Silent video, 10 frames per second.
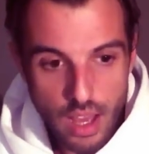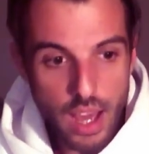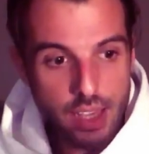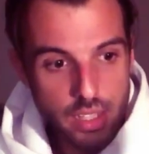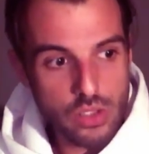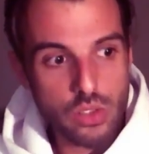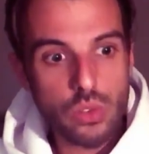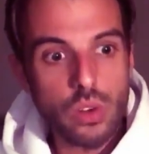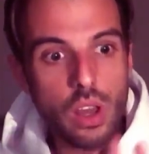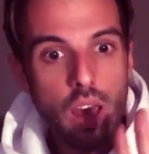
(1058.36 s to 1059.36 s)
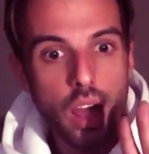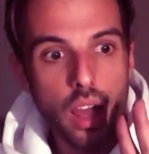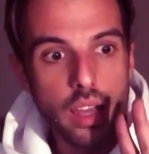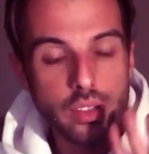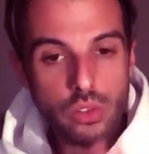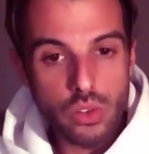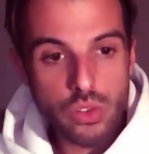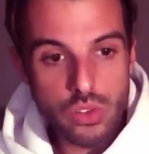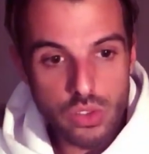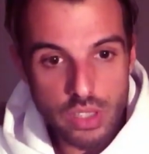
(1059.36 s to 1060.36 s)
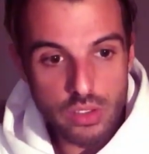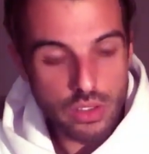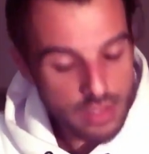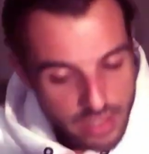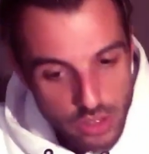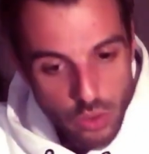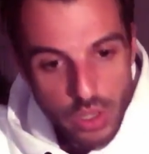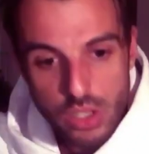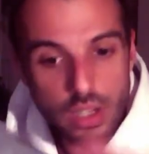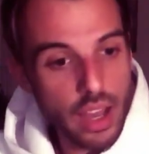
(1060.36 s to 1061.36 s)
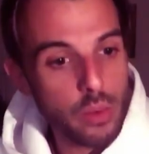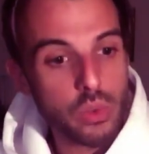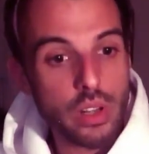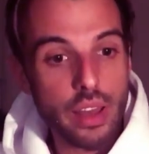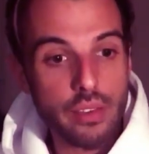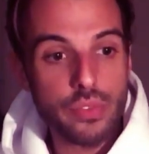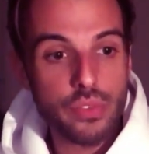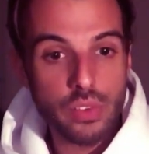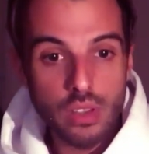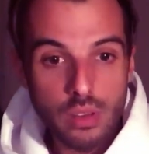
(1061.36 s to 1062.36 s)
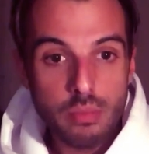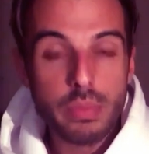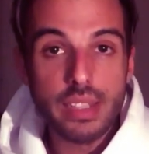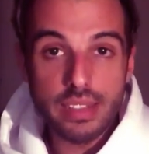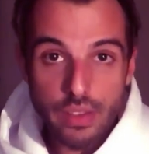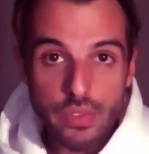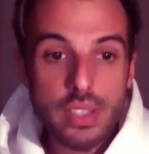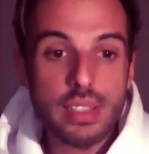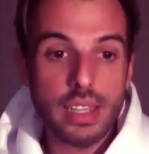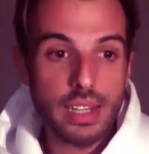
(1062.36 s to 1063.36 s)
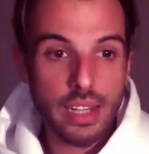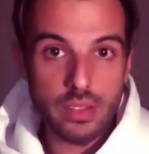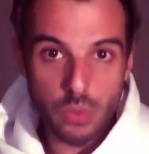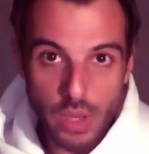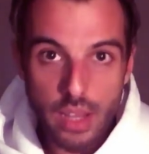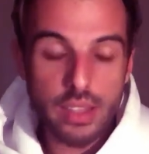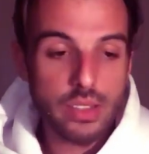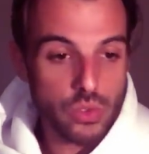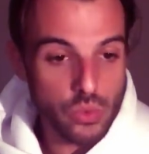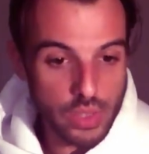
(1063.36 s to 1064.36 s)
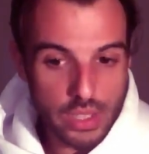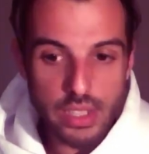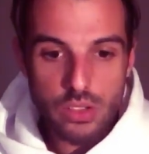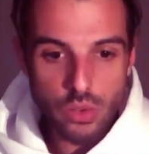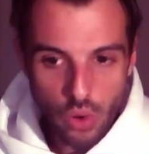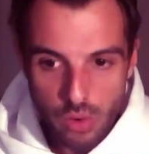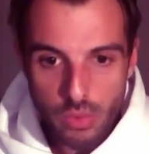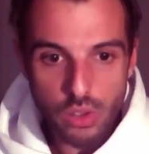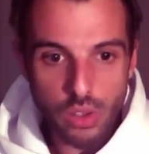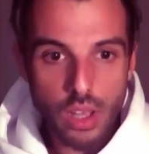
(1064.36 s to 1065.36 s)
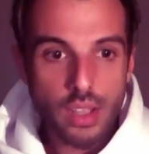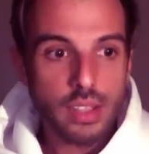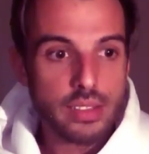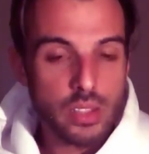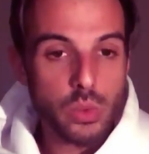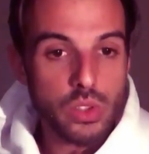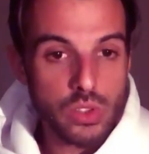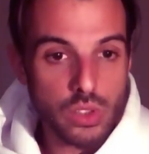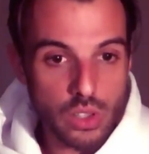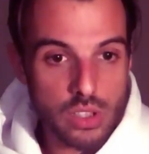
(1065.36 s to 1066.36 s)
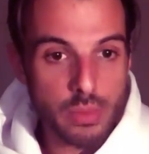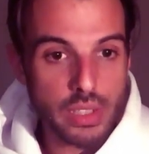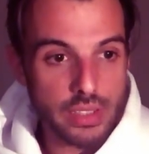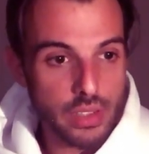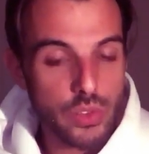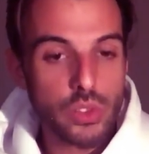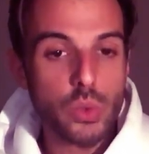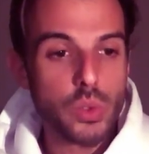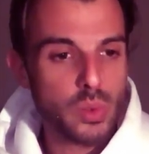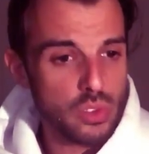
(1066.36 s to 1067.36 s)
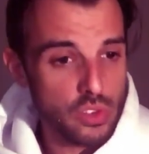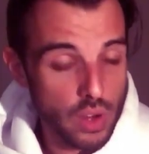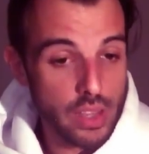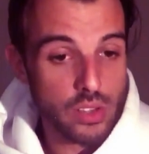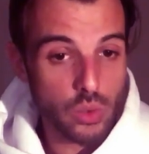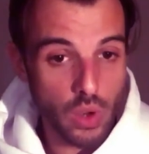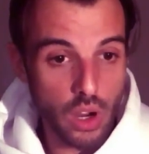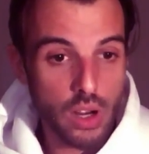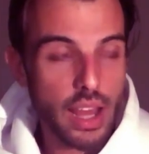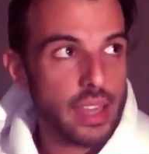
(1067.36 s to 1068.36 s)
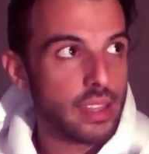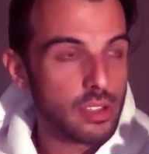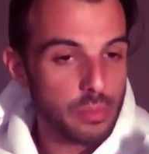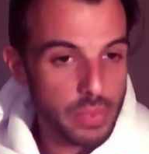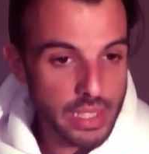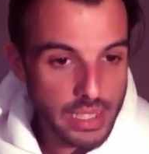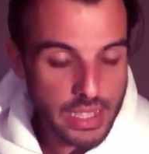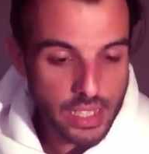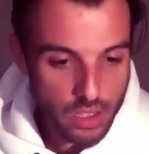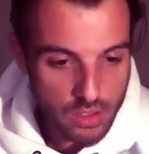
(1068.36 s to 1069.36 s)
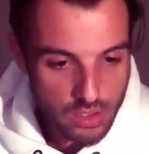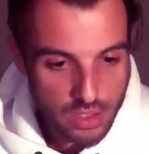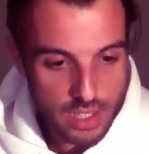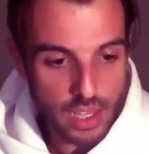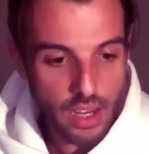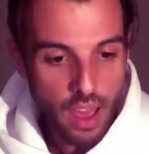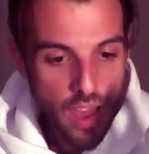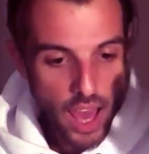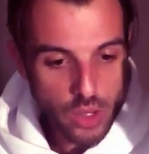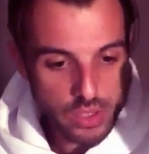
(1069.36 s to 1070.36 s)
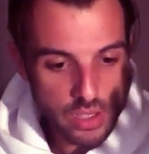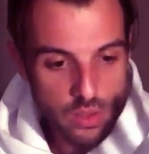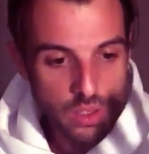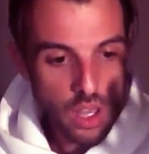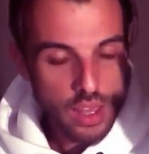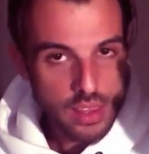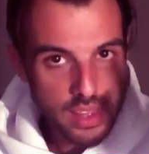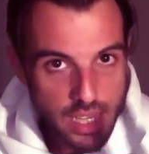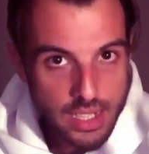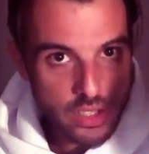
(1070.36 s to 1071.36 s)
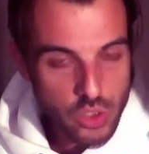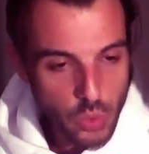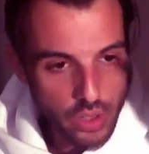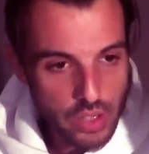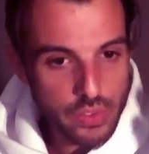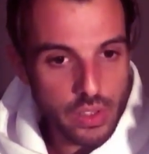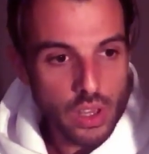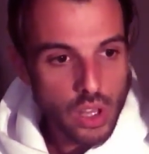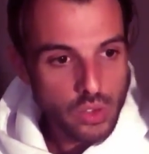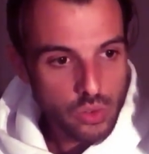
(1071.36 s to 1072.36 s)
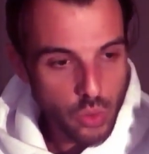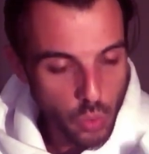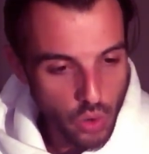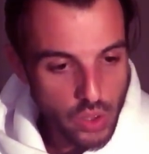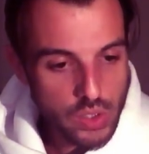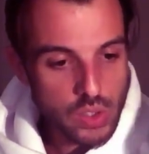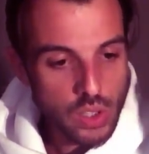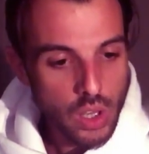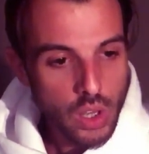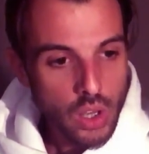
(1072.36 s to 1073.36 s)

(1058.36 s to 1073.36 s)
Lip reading: I get you. In your situation, I would have been devastated as well. It's really normal. This was such a big deal for you. You were trying so hard. I can completely understand how this thing that you were living towards